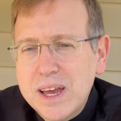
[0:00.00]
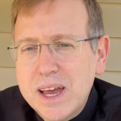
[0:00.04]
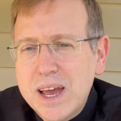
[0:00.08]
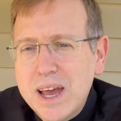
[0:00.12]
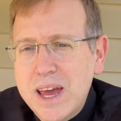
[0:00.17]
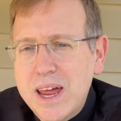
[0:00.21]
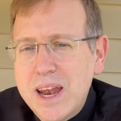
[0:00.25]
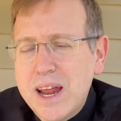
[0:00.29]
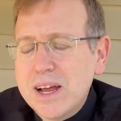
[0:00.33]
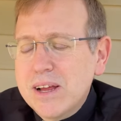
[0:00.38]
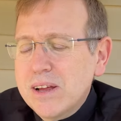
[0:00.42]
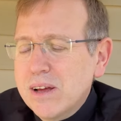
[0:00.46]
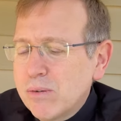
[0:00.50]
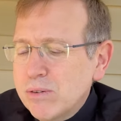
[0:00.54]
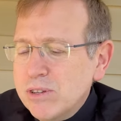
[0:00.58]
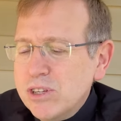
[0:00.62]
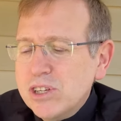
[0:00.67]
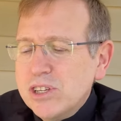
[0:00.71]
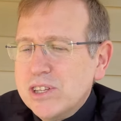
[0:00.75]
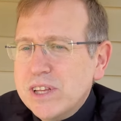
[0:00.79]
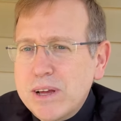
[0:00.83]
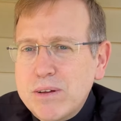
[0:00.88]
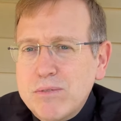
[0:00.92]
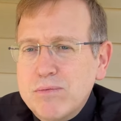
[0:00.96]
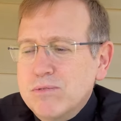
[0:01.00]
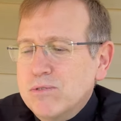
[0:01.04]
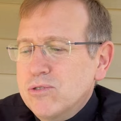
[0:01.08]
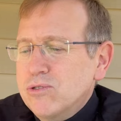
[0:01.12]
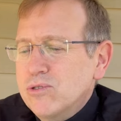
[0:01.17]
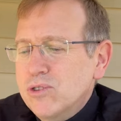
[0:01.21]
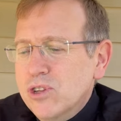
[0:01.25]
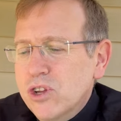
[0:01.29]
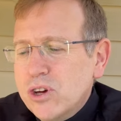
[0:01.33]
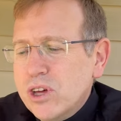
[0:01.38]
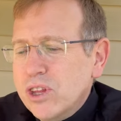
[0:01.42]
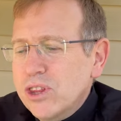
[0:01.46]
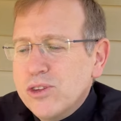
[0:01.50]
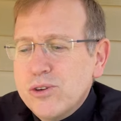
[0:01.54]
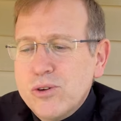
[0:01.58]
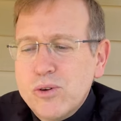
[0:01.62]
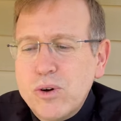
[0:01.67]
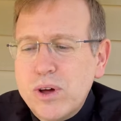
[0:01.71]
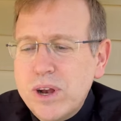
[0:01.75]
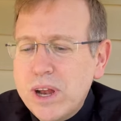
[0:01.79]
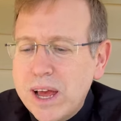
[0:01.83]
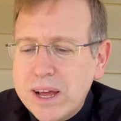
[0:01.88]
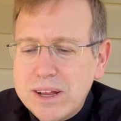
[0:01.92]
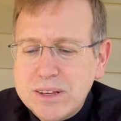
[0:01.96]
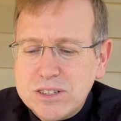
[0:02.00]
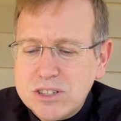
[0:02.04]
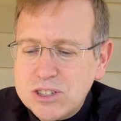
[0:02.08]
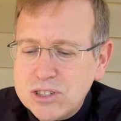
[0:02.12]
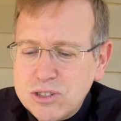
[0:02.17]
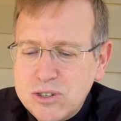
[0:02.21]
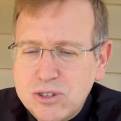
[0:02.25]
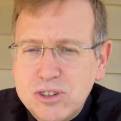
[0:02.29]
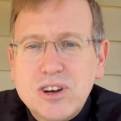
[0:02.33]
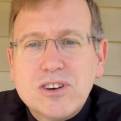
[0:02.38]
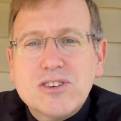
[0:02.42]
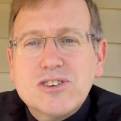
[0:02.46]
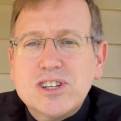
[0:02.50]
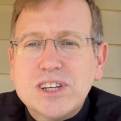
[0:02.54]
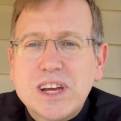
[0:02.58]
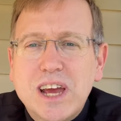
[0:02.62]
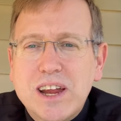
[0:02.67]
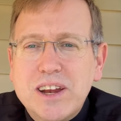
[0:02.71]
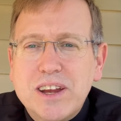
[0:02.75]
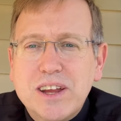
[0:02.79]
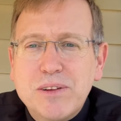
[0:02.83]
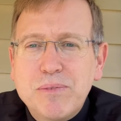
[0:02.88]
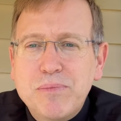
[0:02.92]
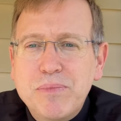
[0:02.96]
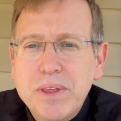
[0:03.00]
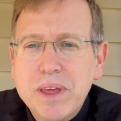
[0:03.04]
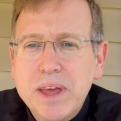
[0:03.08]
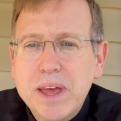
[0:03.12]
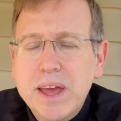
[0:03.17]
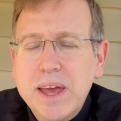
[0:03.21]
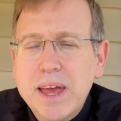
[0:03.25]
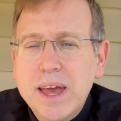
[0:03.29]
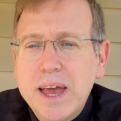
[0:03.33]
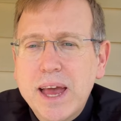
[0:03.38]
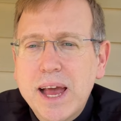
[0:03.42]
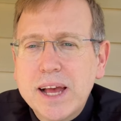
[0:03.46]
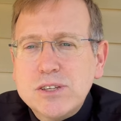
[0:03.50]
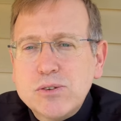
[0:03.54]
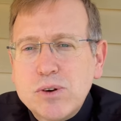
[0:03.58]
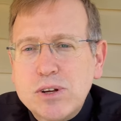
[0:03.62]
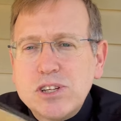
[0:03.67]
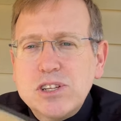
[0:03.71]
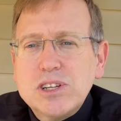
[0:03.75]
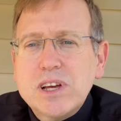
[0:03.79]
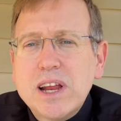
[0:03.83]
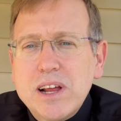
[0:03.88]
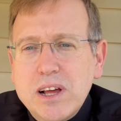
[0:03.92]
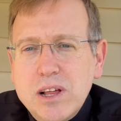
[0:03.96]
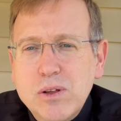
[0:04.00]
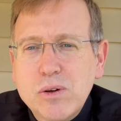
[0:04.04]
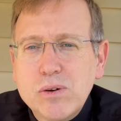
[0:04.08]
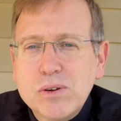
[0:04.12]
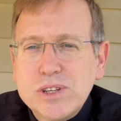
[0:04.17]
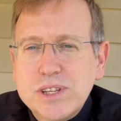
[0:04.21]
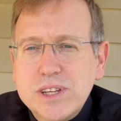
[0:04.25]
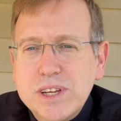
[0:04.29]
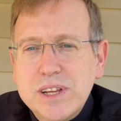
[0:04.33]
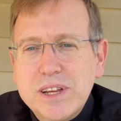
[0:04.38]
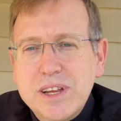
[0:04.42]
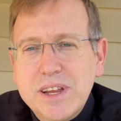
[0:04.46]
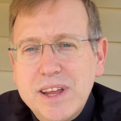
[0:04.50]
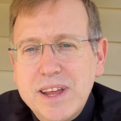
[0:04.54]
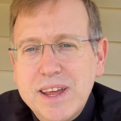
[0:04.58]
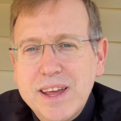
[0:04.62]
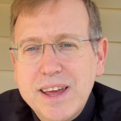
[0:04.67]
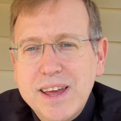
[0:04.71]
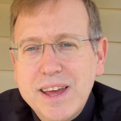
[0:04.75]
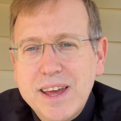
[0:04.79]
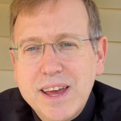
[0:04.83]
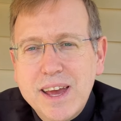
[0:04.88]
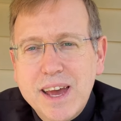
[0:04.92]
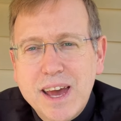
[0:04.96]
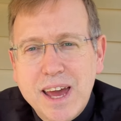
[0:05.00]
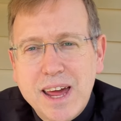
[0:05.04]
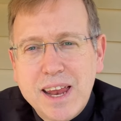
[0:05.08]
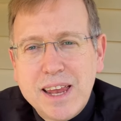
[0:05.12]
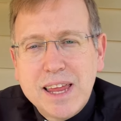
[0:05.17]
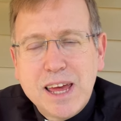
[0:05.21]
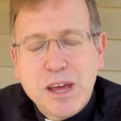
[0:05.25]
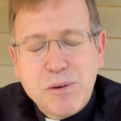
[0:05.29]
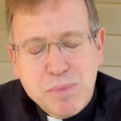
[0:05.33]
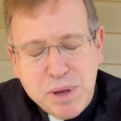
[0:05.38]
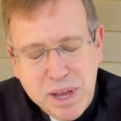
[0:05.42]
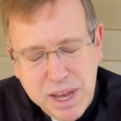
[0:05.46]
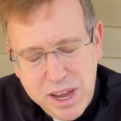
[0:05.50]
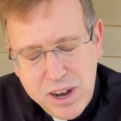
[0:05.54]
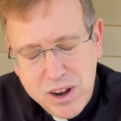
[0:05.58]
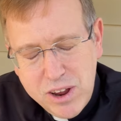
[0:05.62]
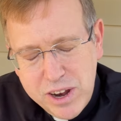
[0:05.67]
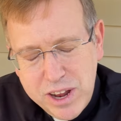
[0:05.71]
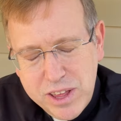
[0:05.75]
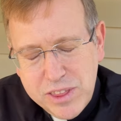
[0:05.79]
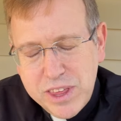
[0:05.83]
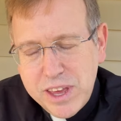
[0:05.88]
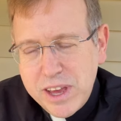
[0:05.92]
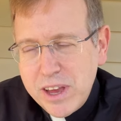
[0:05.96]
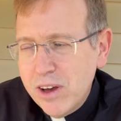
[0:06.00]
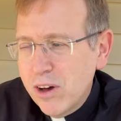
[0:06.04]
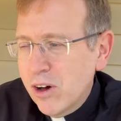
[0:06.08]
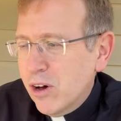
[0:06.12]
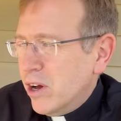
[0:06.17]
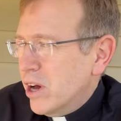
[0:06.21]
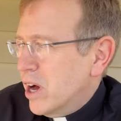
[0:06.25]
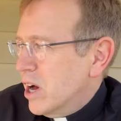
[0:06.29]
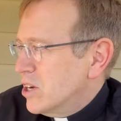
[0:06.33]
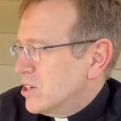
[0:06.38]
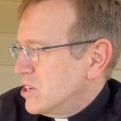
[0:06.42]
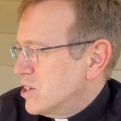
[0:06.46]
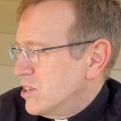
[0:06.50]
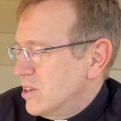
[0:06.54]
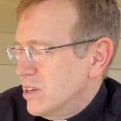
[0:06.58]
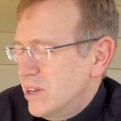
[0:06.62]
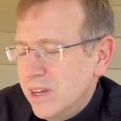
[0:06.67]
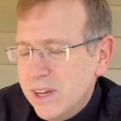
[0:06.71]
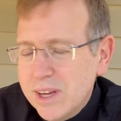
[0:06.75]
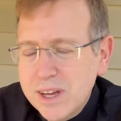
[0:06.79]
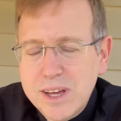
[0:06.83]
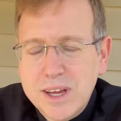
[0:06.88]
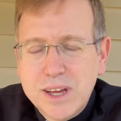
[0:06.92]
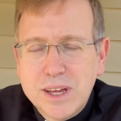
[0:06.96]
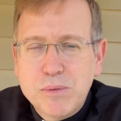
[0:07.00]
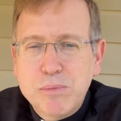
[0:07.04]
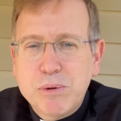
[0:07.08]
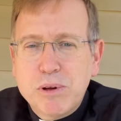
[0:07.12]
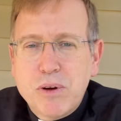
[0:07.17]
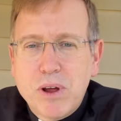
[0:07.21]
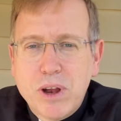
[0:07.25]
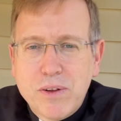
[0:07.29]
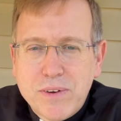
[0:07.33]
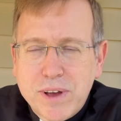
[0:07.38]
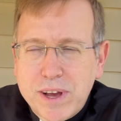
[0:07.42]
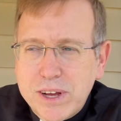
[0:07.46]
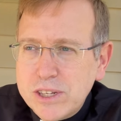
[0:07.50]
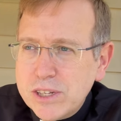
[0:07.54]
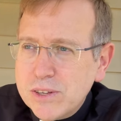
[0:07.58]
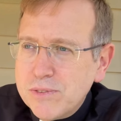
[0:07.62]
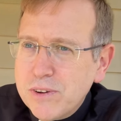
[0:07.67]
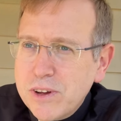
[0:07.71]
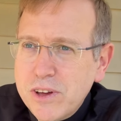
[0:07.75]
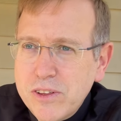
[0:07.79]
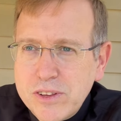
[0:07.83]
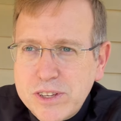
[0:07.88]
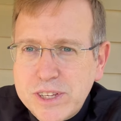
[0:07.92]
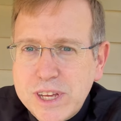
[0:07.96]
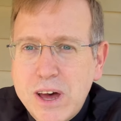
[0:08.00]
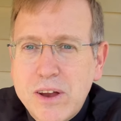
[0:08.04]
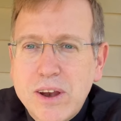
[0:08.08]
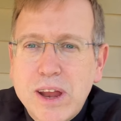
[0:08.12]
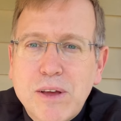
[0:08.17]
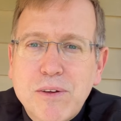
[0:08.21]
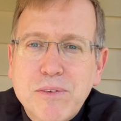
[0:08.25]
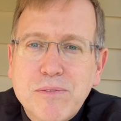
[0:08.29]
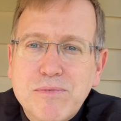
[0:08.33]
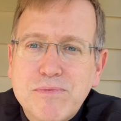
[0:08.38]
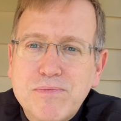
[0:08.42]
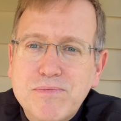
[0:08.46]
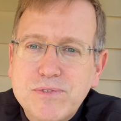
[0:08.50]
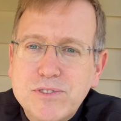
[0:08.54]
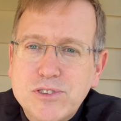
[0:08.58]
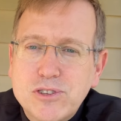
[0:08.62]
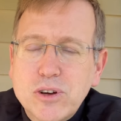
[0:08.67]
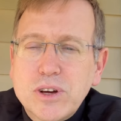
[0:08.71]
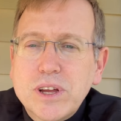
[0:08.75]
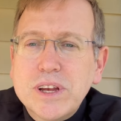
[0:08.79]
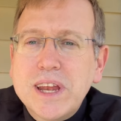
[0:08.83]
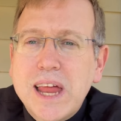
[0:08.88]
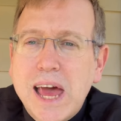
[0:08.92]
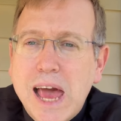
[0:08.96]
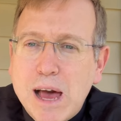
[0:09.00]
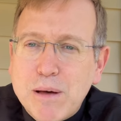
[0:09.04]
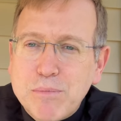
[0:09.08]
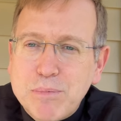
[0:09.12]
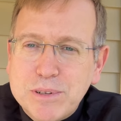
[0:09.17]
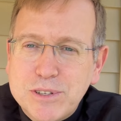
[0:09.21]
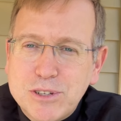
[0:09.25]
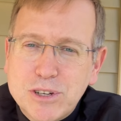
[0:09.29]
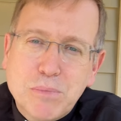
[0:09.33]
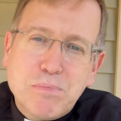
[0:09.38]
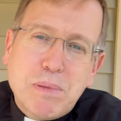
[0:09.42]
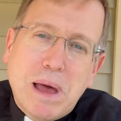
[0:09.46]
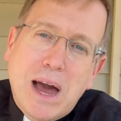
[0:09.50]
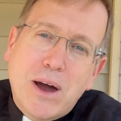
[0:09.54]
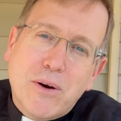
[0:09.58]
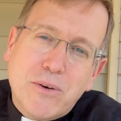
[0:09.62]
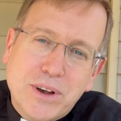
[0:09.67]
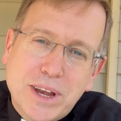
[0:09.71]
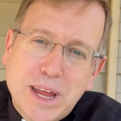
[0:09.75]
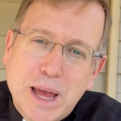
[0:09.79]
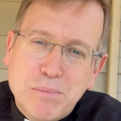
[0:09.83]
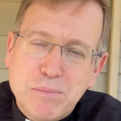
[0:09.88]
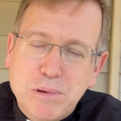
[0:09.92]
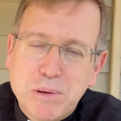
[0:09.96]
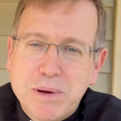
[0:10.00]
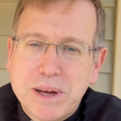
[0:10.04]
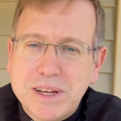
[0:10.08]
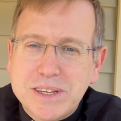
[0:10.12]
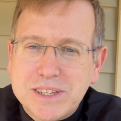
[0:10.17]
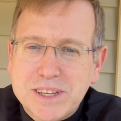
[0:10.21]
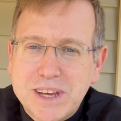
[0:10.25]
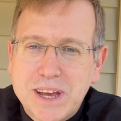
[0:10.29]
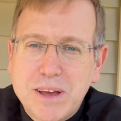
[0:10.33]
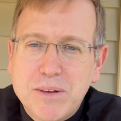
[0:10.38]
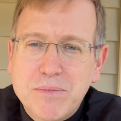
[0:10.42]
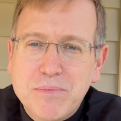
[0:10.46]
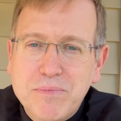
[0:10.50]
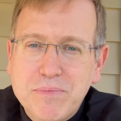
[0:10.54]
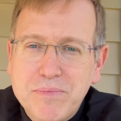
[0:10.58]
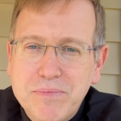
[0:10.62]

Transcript: and I was just like looking through it, and I just couldn't understand it. And so I just kind of closed it, and I laid my head on it, thinking, oh gosh, it'd be great if I could just figure this out. And I took a nap. I took a power nap, you might say.